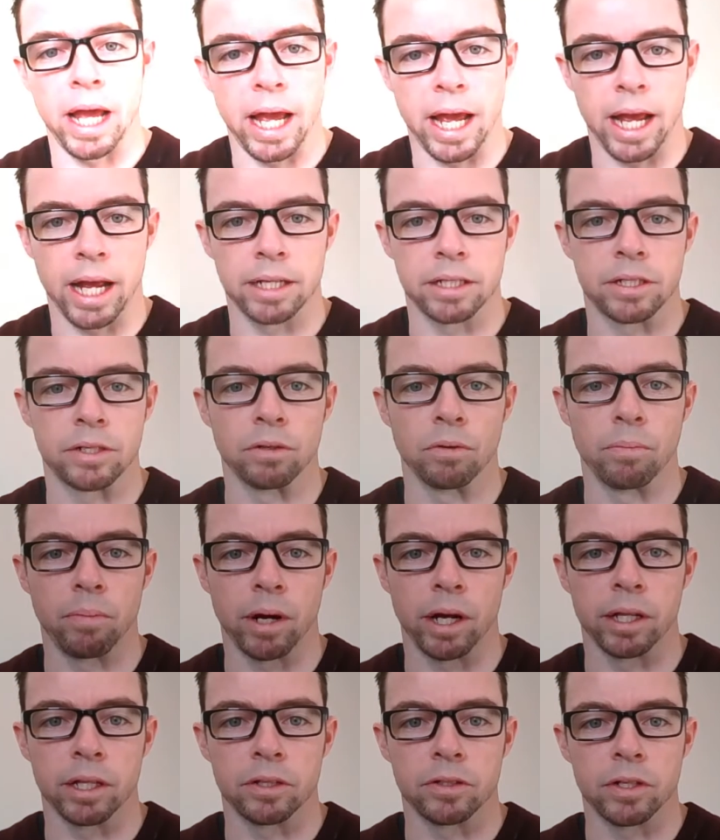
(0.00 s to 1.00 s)
and still
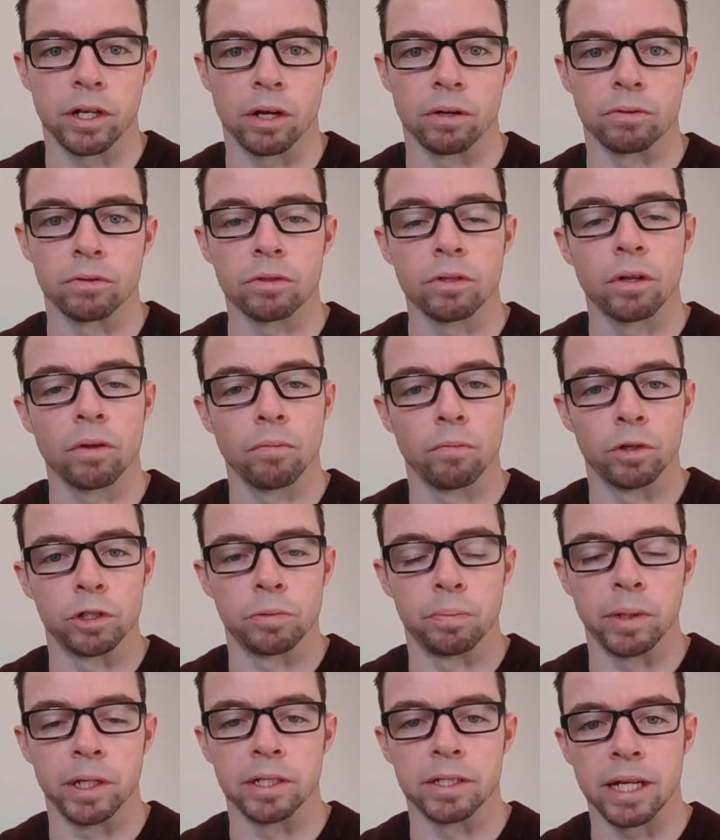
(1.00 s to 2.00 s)
buy this house, which
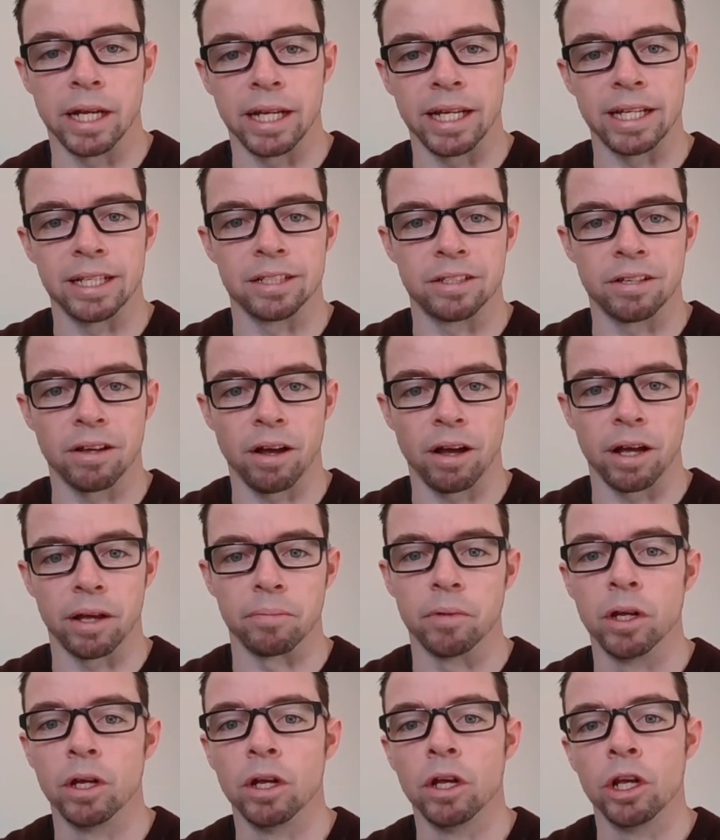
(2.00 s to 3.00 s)
means that in time
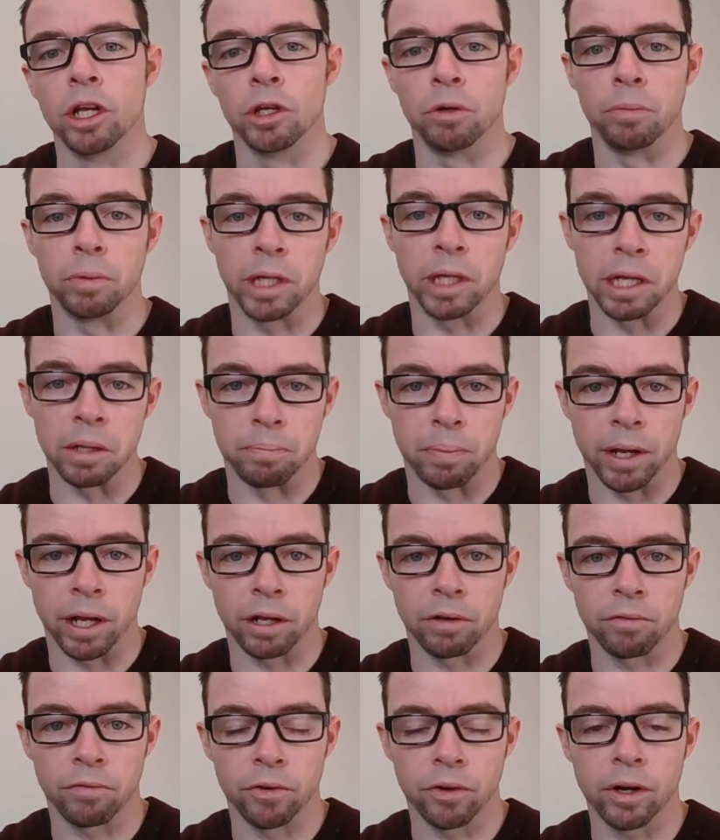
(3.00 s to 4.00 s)
you'd keep
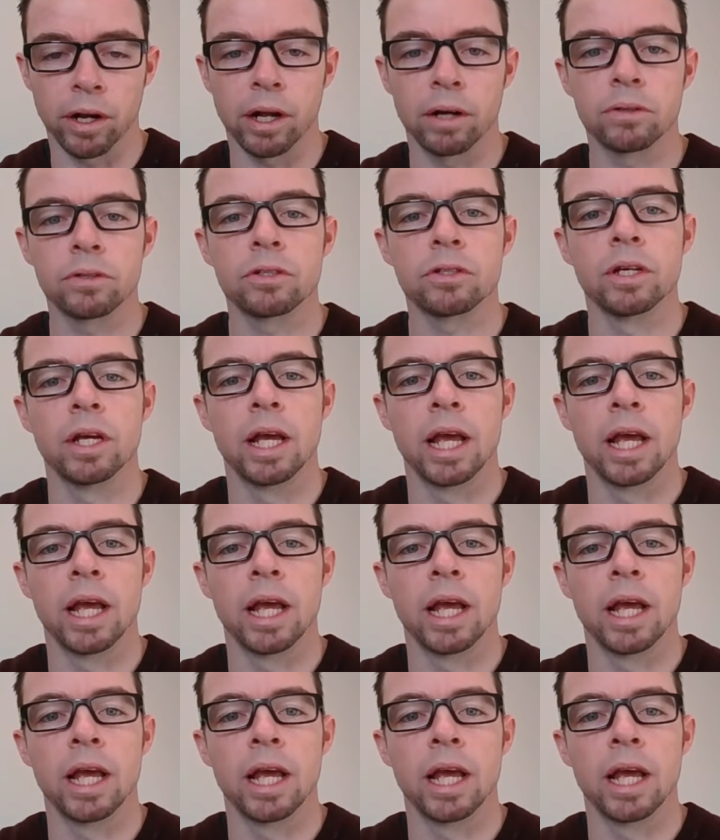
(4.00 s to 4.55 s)
paying for your house